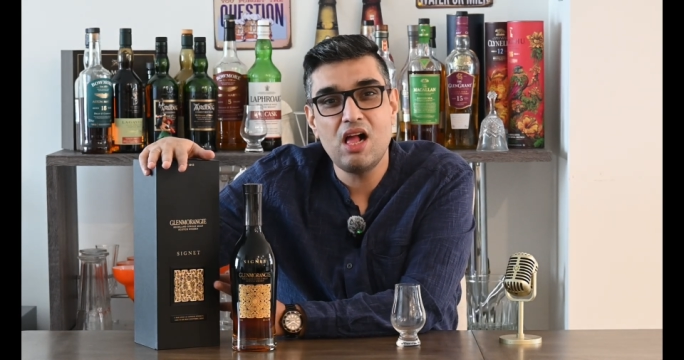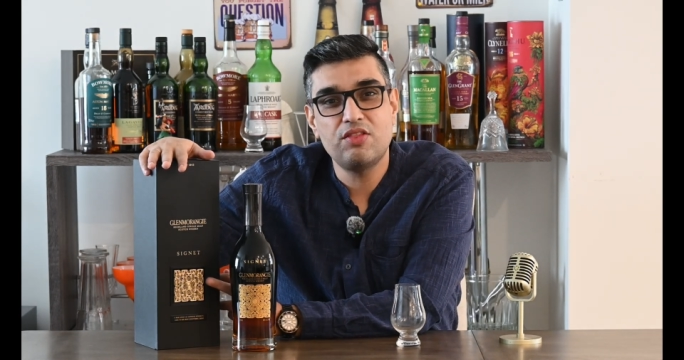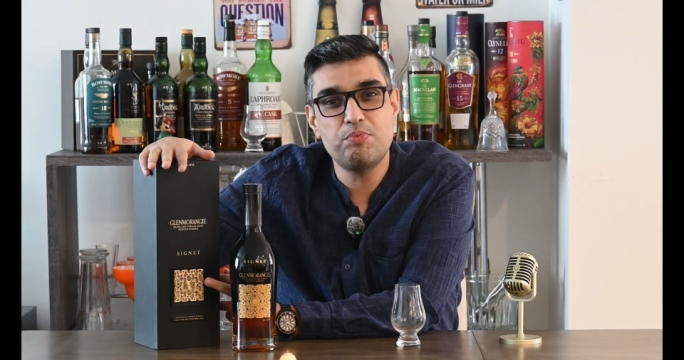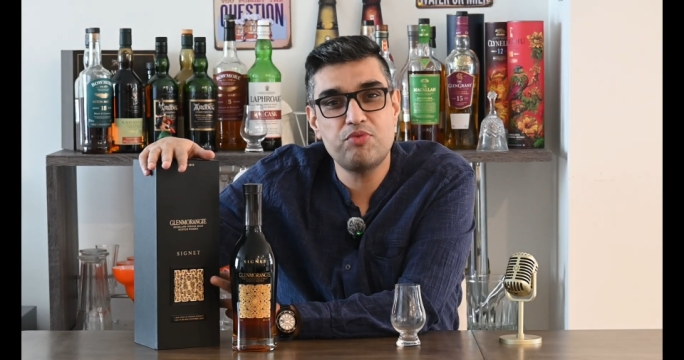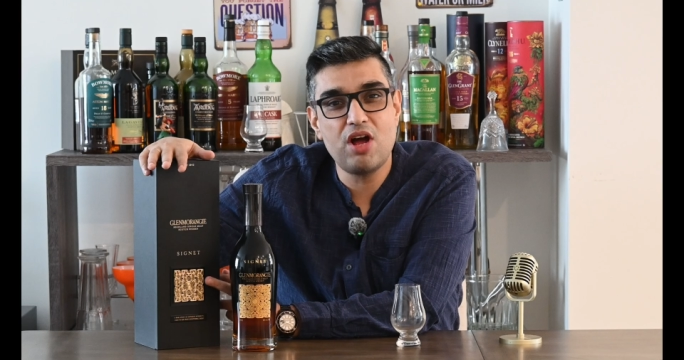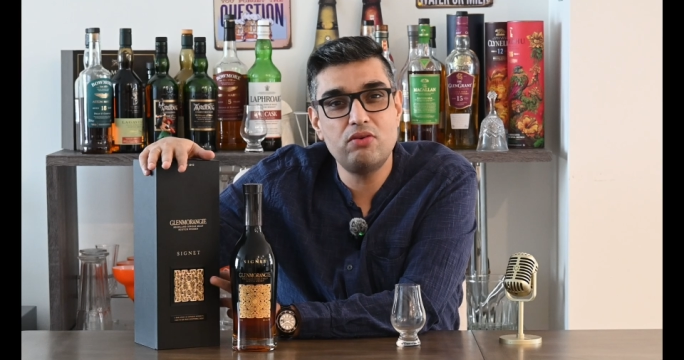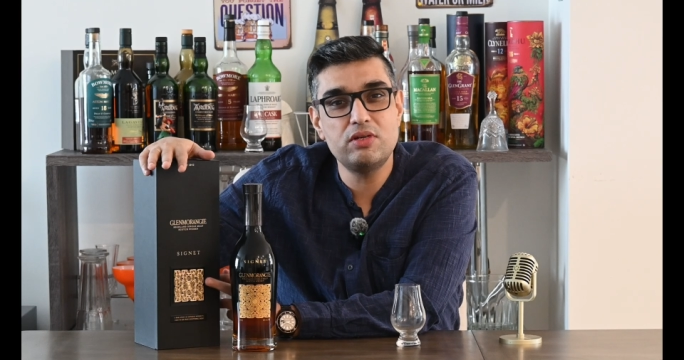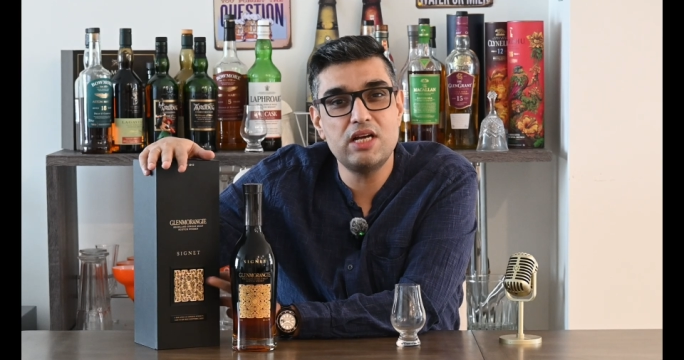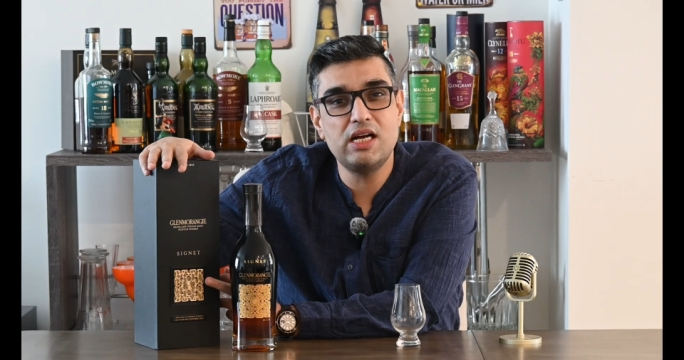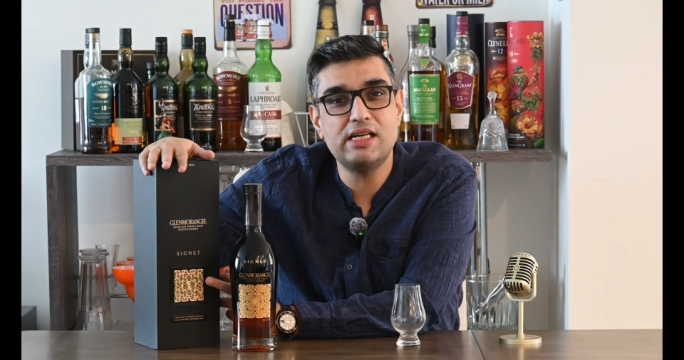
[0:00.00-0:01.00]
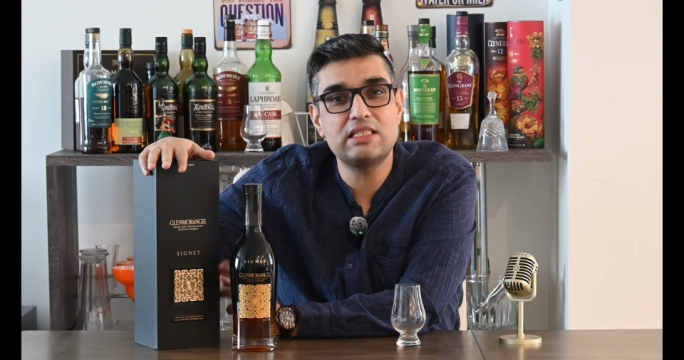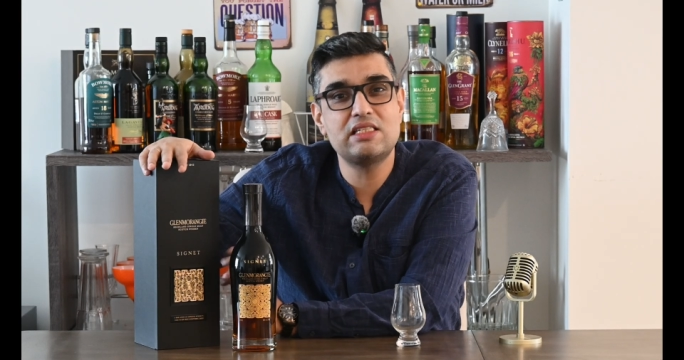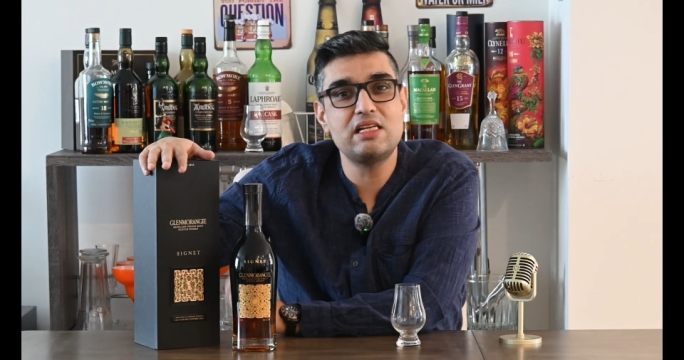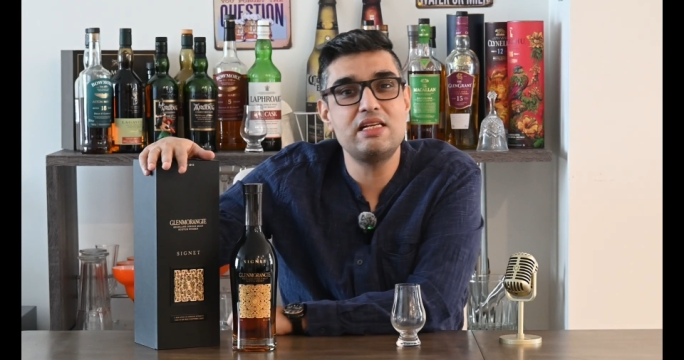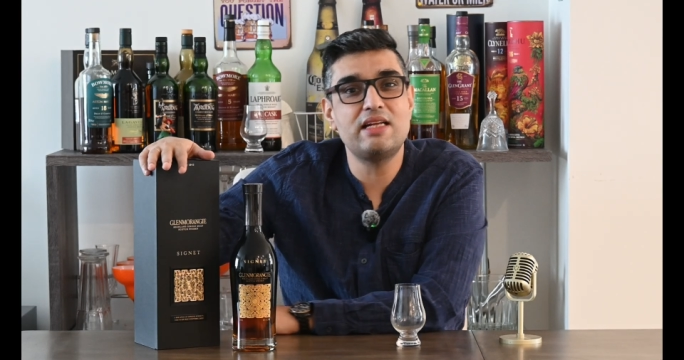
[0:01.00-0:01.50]
the proud
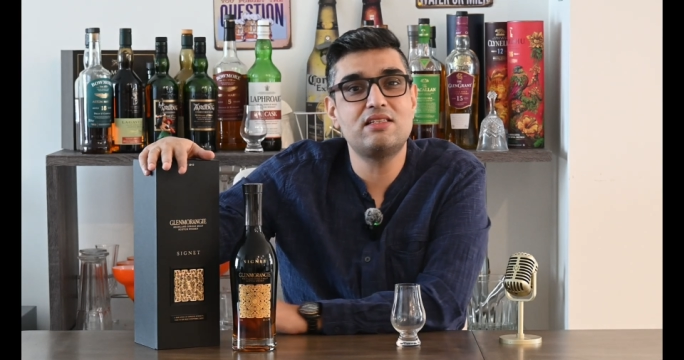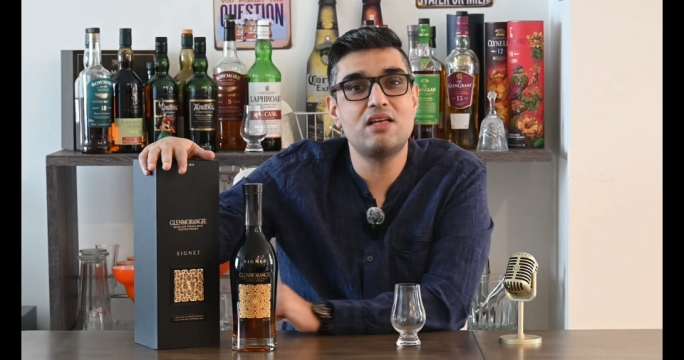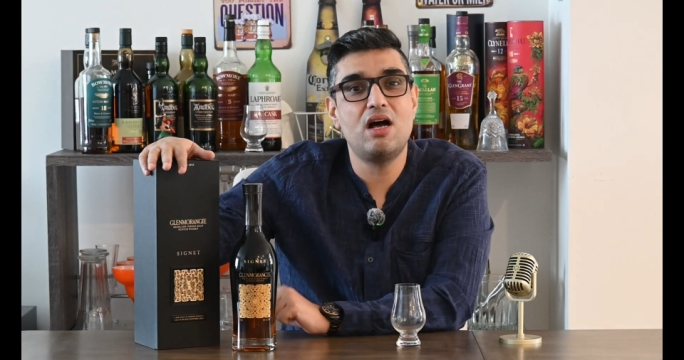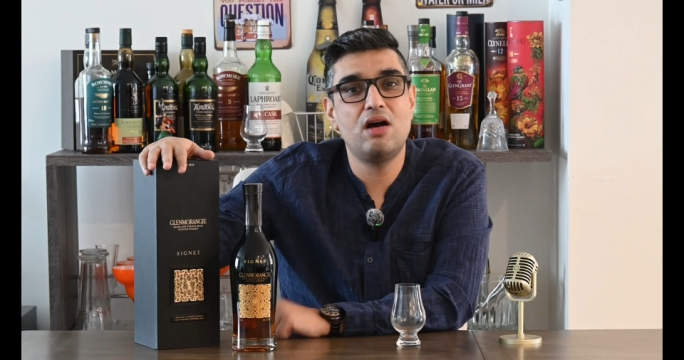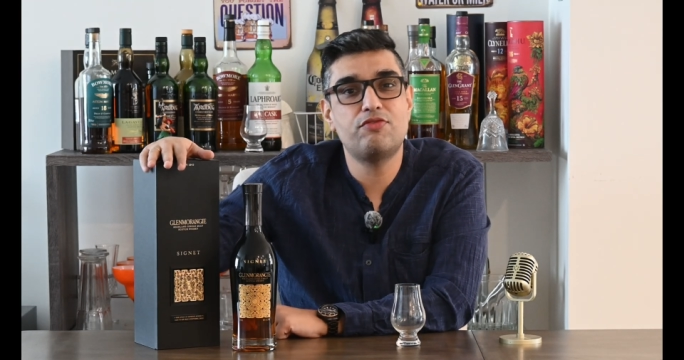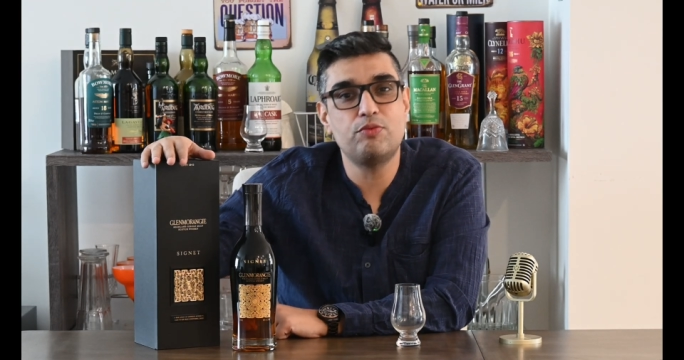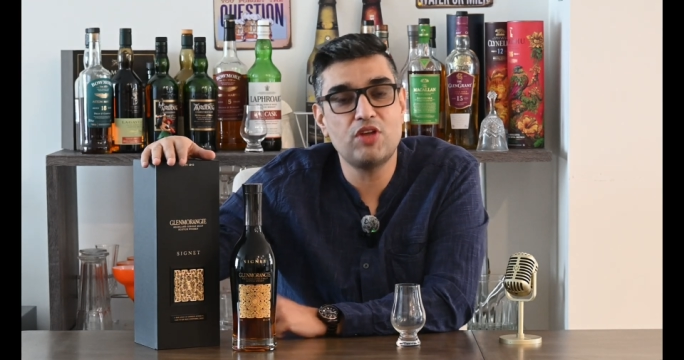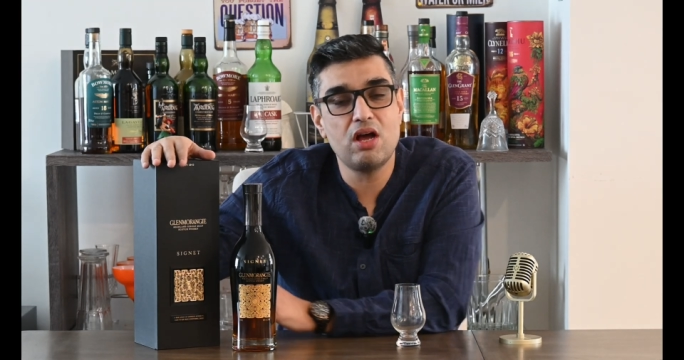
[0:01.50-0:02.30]
signet from the